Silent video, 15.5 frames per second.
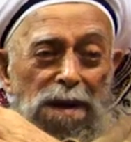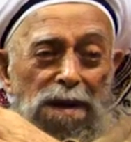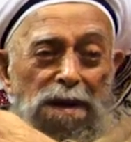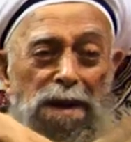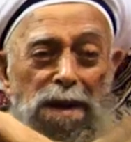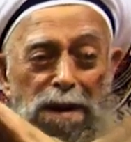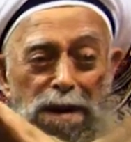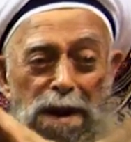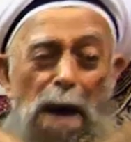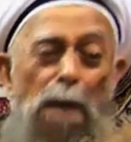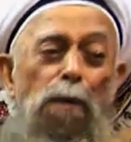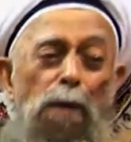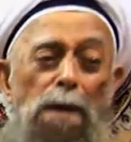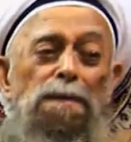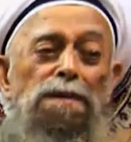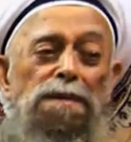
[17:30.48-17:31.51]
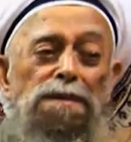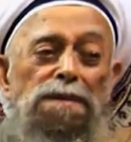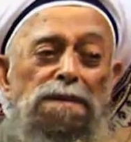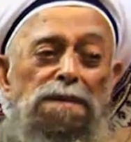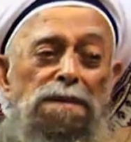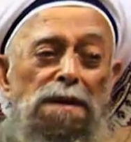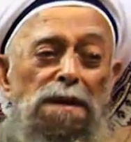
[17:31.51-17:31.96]
the level
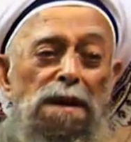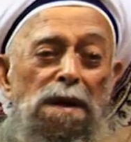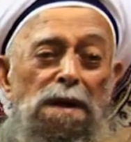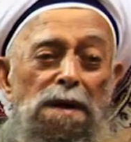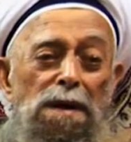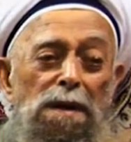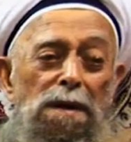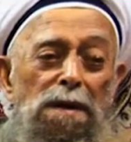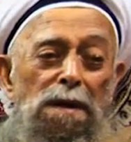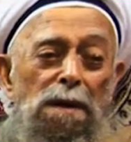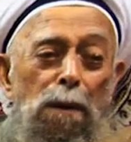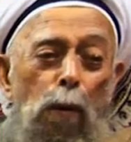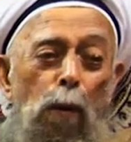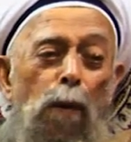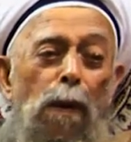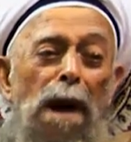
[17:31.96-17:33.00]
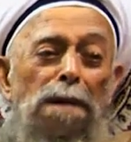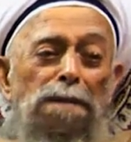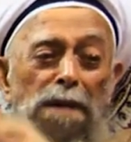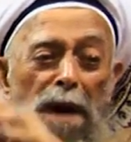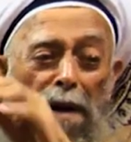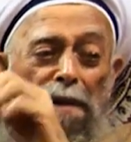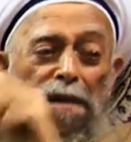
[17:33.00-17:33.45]
of
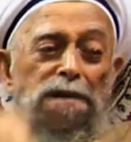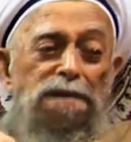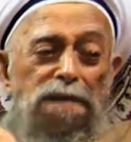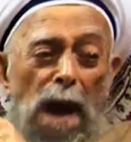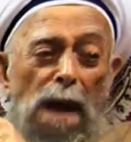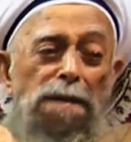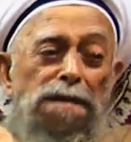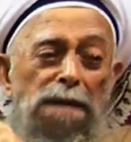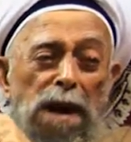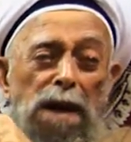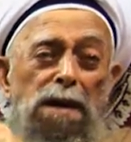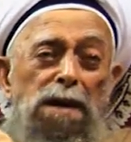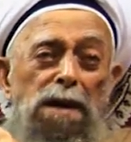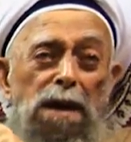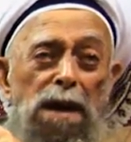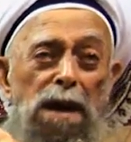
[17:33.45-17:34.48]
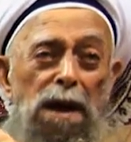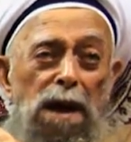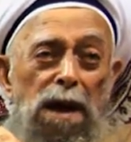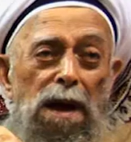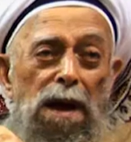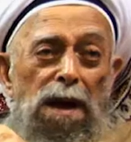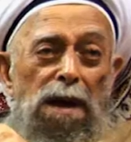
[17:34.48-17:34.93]
understanding,
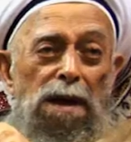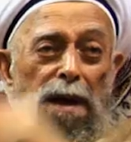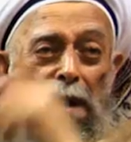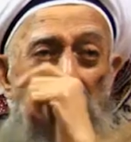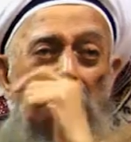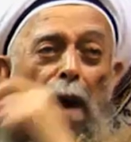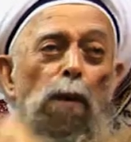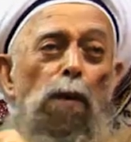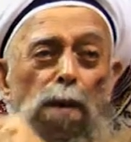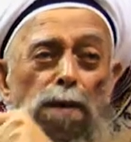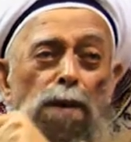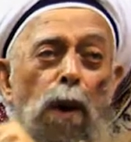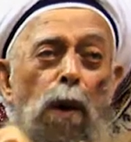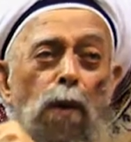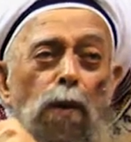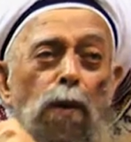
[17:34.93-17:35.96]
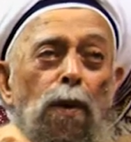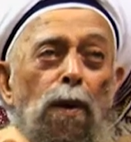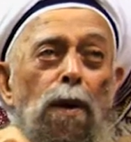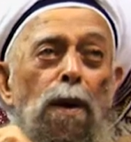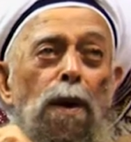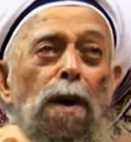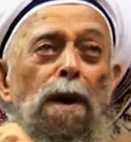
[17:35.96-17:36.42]
the level of
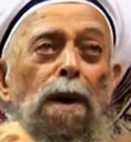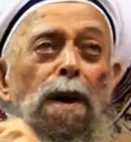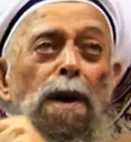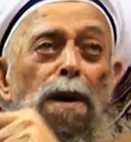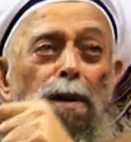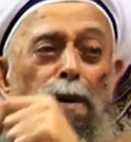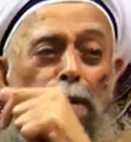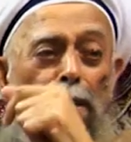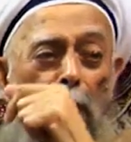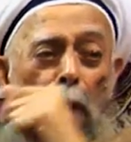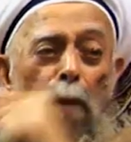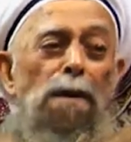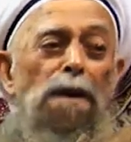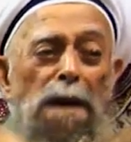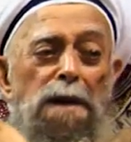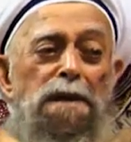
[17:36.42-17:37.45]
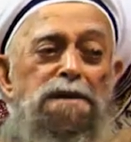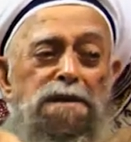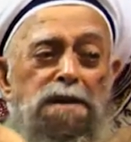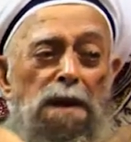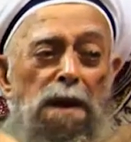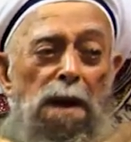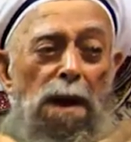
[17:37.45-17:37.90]

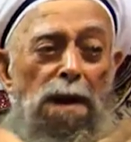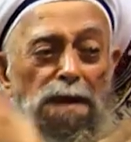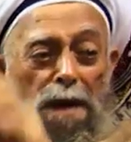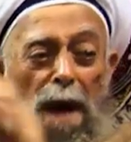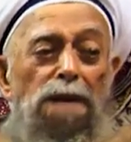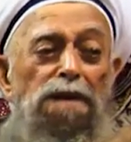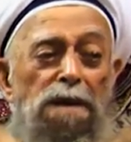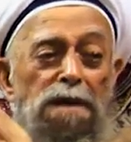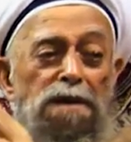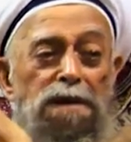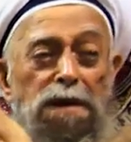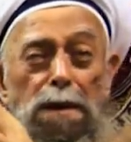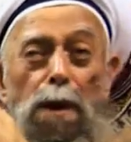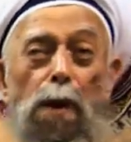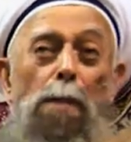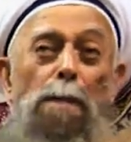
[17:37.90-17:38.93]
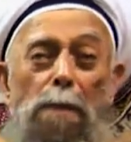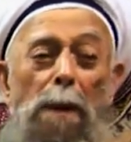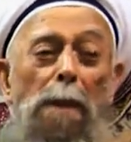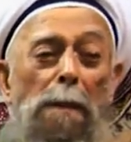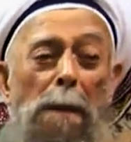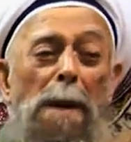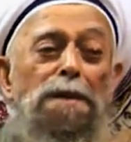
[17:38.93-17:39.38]
knowledge that the seed of
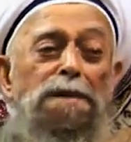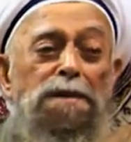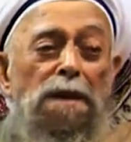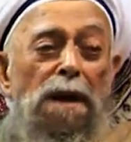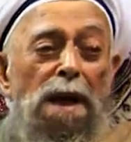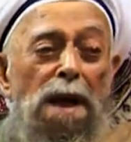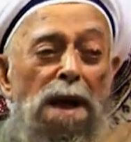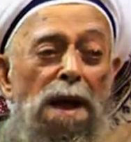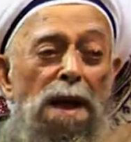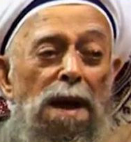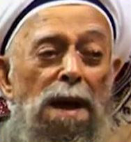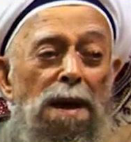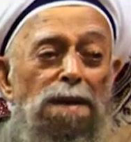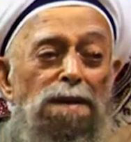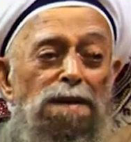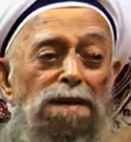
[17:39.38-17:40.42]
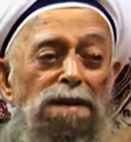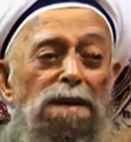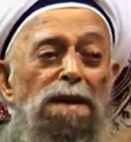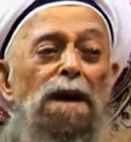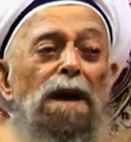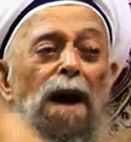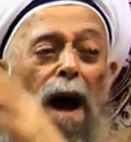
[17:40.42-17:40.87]
prophets,
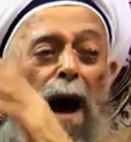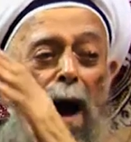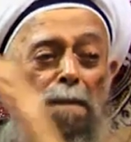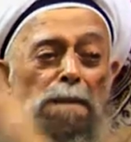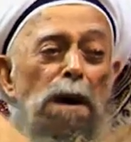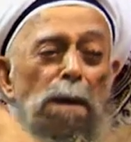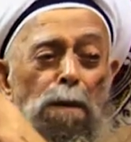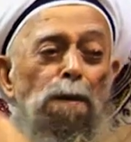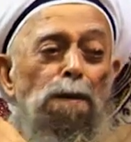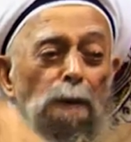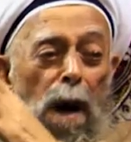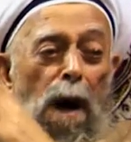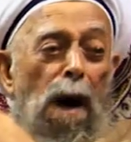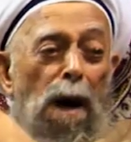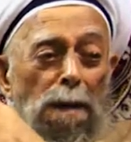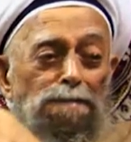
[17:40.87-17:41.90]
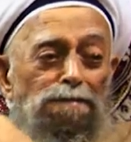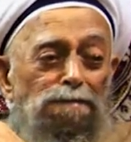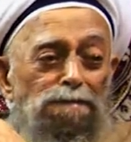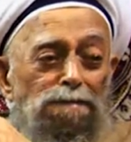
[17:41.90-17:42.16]
Habibullah,